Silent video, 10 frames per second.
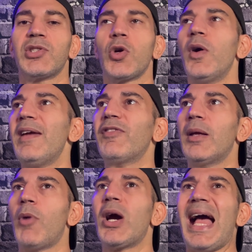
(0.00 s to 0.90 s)
So if
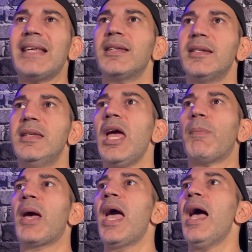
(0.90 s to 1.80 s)
Lamar has a
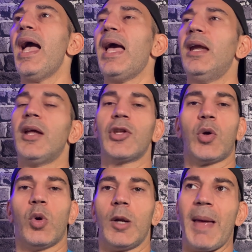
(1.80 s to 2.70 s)
dip and another
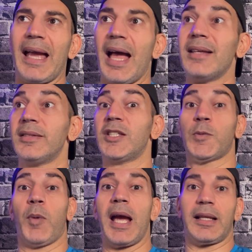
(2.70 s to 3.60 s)
quarterback has a
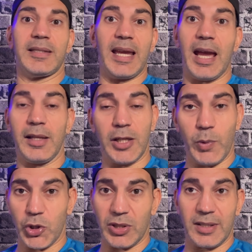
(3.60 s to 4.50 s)
spike, let's say Anthony
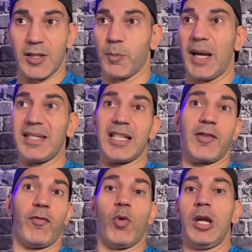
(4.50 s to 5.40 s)
Richardson spikes and has
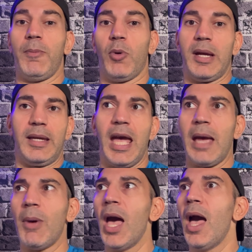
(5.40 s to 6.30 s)
a 40-point
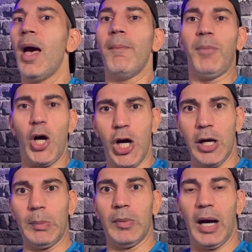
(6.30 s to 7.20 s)
game,
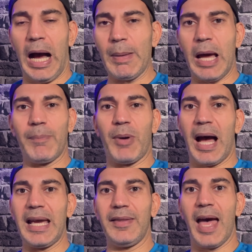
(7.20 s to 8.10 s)
boom, I'm not
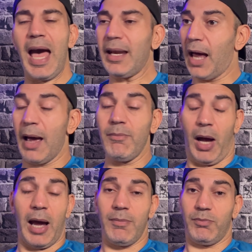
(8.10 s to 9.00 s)
buying that.
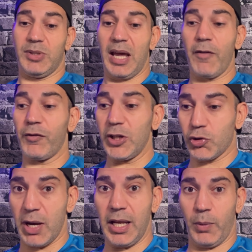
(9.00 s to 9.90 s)
I'm definitely
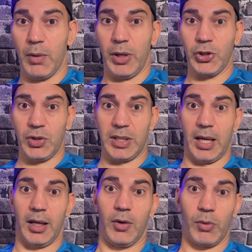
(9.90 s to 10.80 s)
trading away
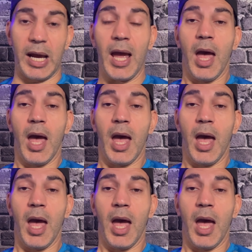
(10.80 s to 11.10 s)
Richardson, right?